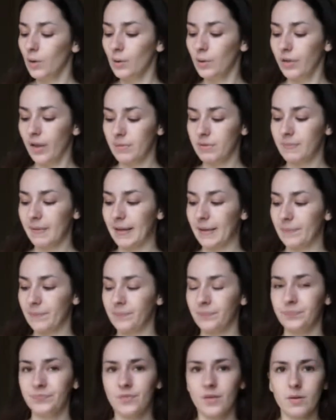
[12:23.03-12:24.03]
Oh, that was a
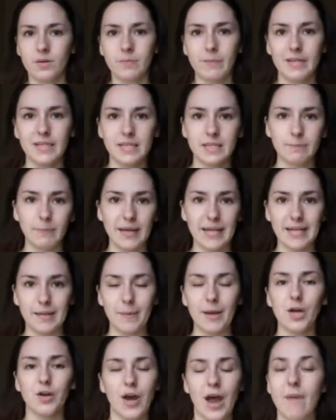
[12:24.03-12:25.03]
bit
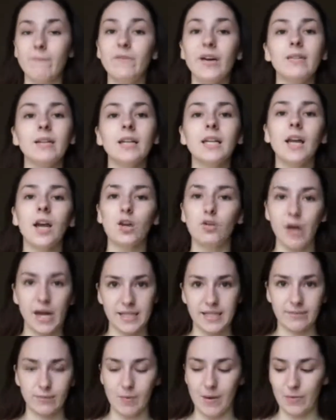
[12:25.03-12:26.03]
speedy. I'm very
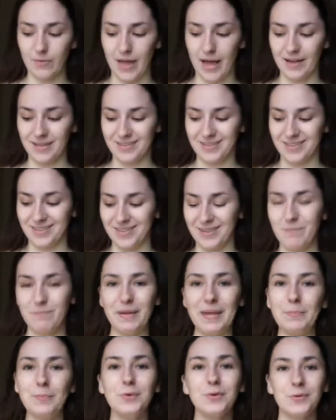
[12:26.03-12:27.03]
aggressive about that.
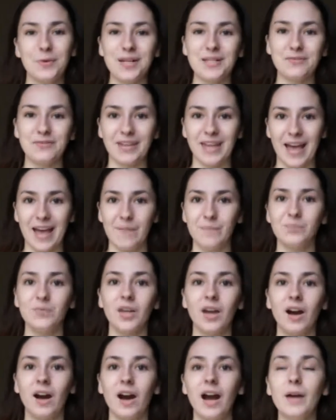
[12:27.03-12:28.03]
People always forget,
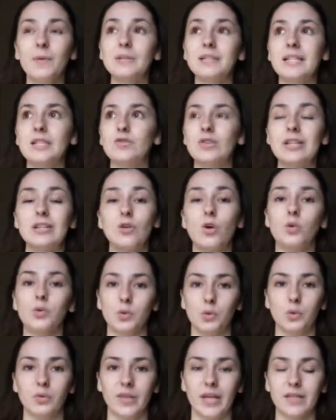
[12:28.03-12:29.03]
I was literally
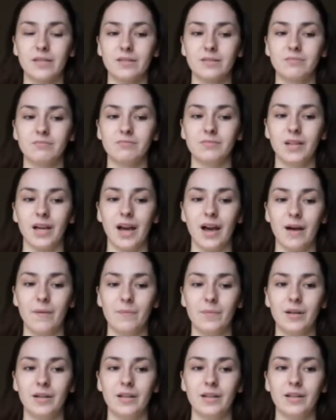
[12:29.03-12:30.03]
not taught this.
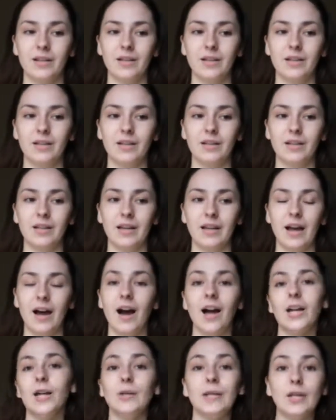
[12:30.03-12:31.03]
I
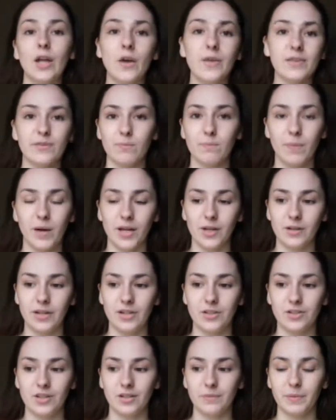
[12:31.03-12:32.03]
only know this from
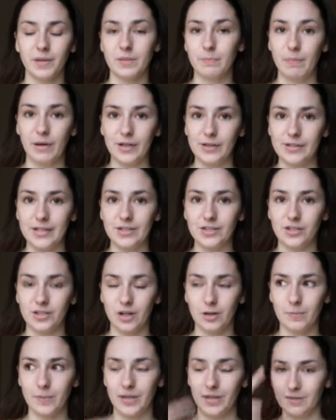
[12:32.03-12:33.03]
BioNinja, because BioNinja
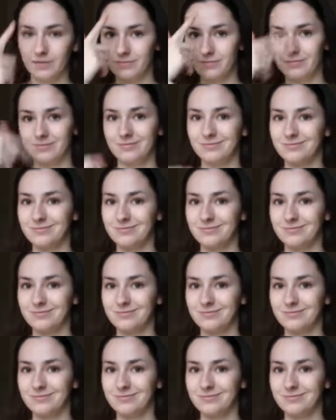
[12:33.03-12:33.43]
told me.